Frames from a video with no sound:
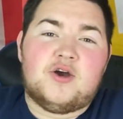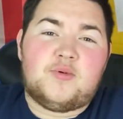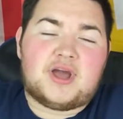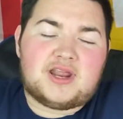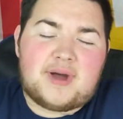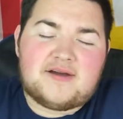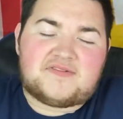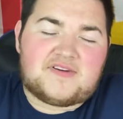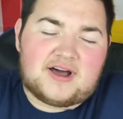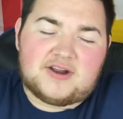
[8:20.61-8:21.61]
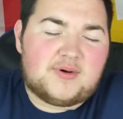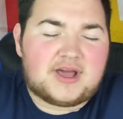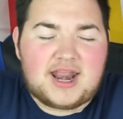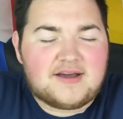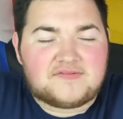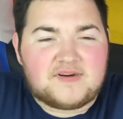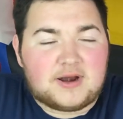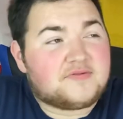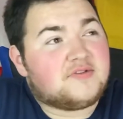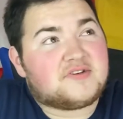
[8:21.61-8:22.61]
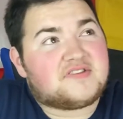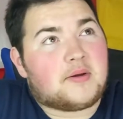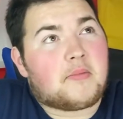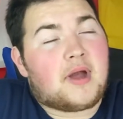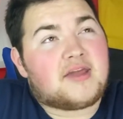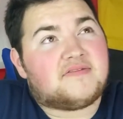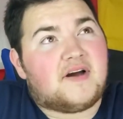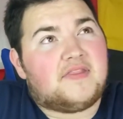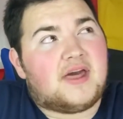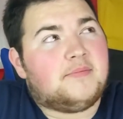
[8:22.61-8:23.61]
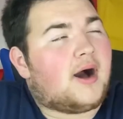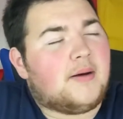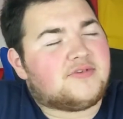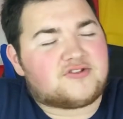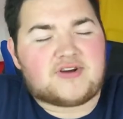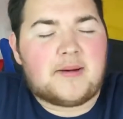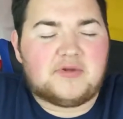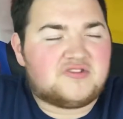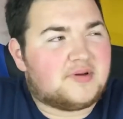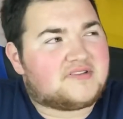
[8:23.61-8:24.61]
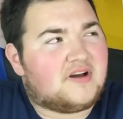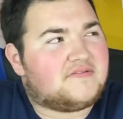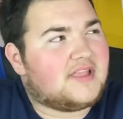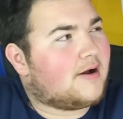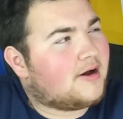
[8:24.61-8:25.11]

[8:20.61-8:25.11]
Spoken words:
we're going to have fun. We're going to have fun. I was only going to say we make fun then, but I'm just rambling to myself now.